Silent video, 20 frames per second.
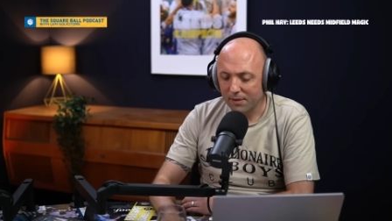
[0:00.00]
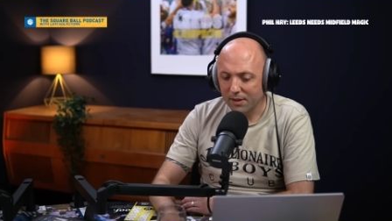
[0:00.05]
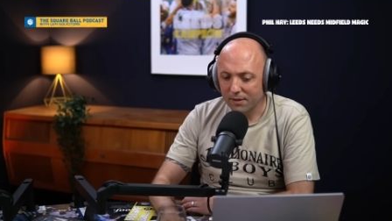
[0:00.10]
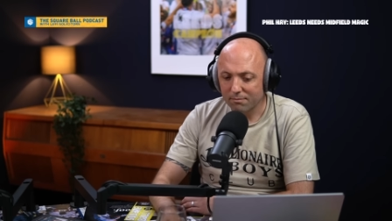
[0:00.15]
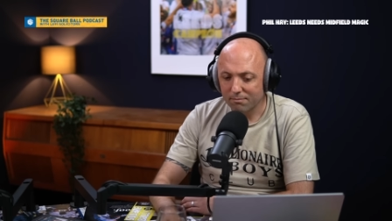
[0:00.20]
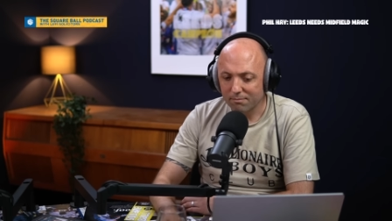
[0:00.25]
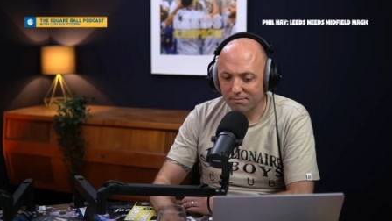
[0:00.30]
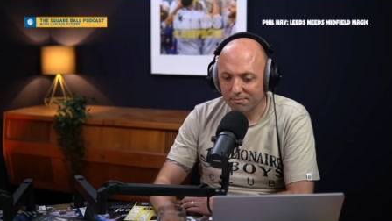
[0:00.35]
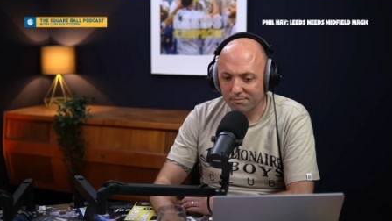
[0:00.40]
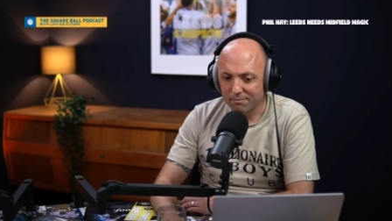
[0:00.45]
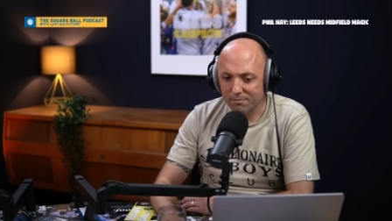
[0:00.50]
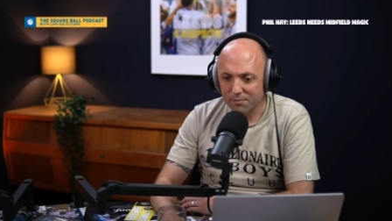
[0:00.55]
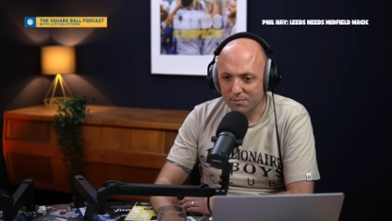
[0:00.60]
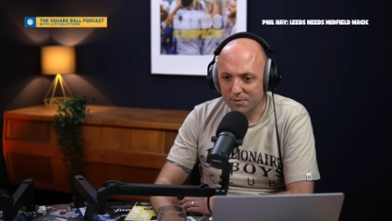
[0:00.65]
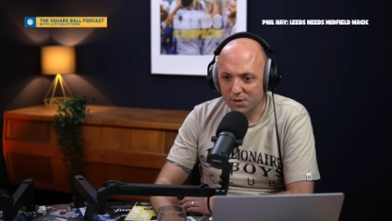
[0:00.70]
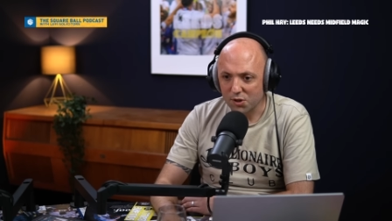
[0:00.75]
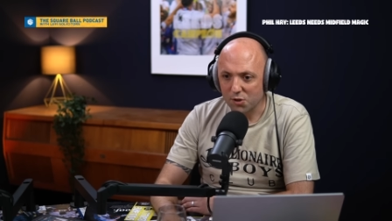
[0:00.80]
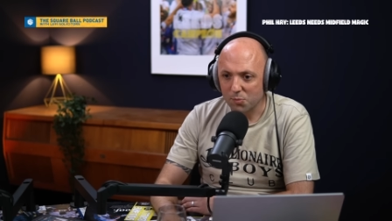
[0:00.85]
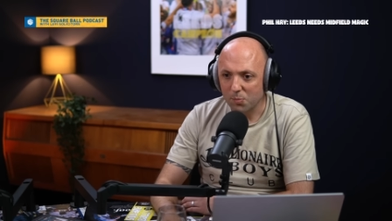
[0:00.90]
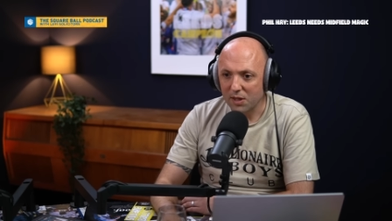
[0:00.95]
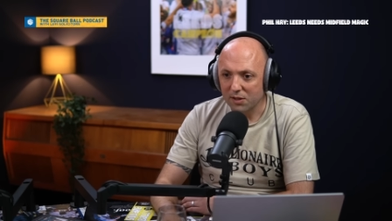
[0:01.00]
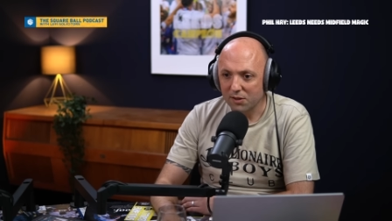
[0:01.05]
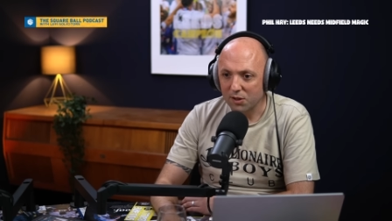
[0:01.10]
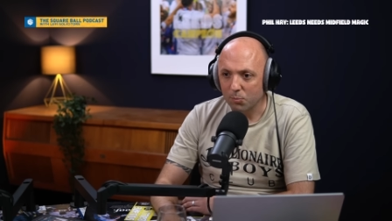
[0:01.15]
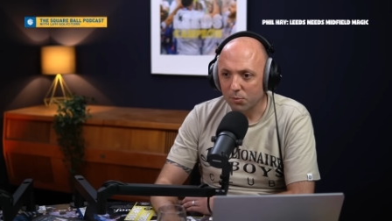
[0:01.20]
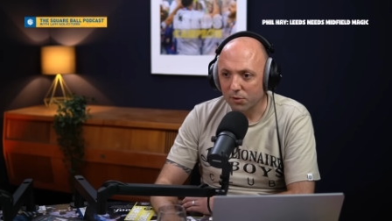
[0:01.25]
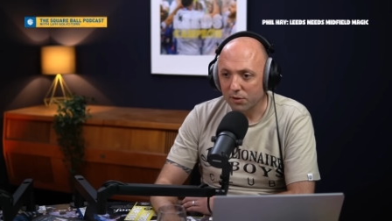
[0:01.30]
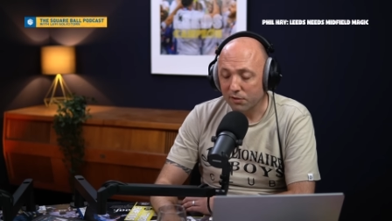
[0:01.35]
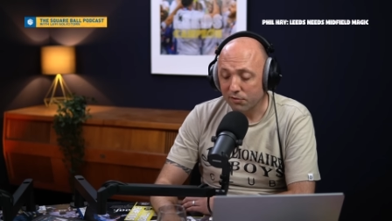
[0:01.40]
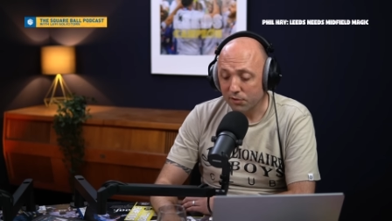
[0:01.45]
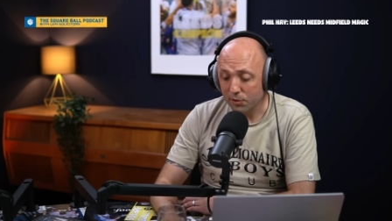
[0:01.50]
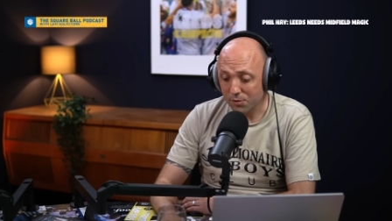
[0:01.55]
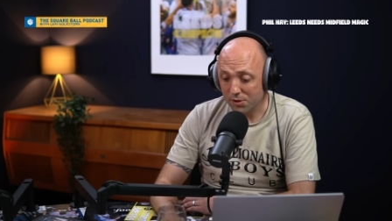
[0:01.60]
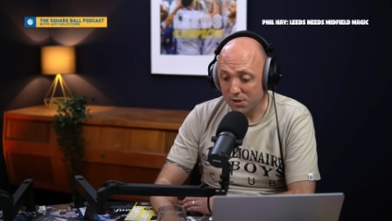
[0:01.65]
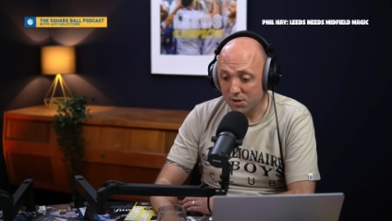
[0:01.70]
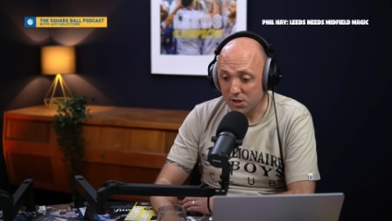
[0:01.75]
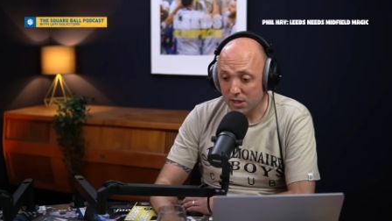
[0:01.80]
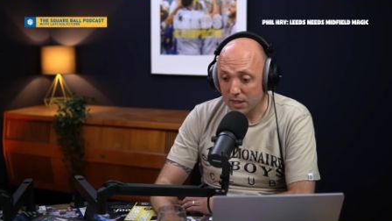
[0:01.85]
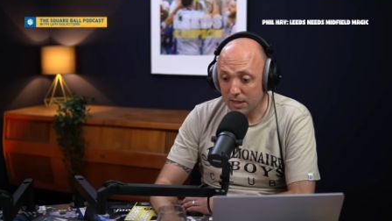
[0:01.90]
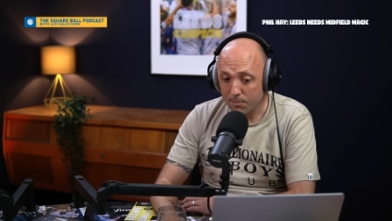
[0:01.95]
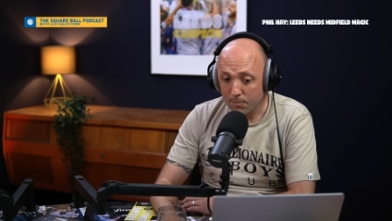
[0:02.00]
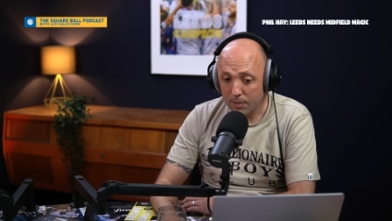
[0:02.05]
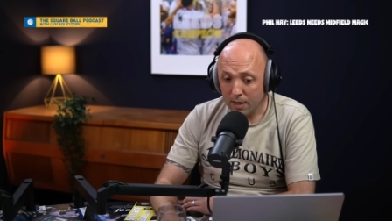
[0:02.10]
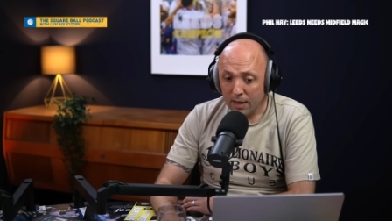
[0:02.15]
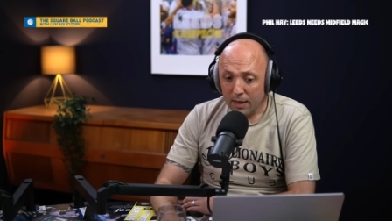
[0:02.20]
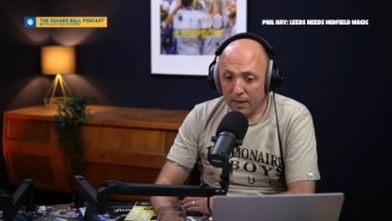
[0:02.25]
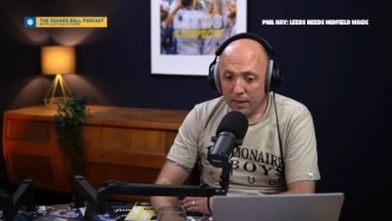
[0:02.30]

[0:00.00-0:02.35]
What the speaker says: I suspect he probably feels the same.